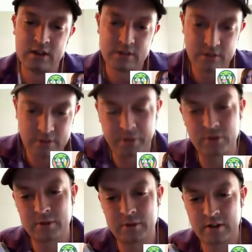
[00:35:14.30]
you do a
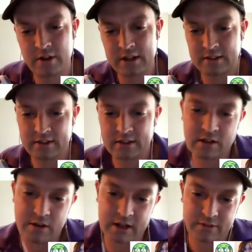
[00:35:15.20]
pull request, then
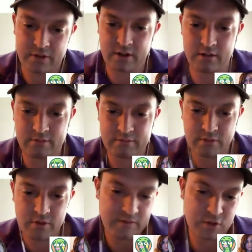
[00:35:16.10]
you ask for a
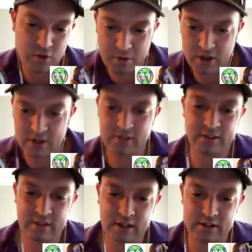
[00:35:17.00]
review merge
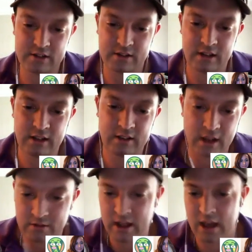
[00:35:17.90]
as such, and then
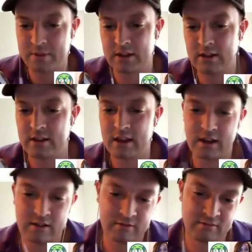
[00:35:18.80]
that'll happen, and
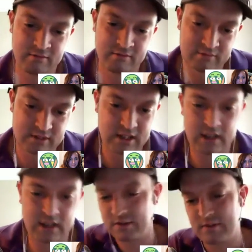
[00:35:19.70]
then
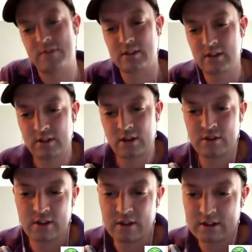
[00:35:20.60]
if this
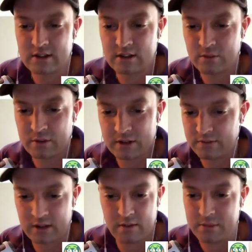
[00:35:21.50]
code's going to
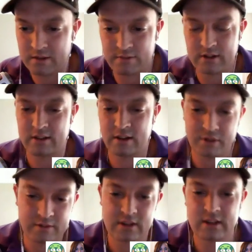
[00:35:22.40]
WordPress VIP, for
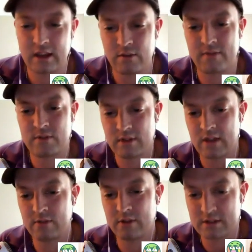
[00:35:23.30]
example, obviously they review
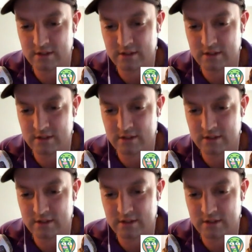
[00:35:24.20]
that once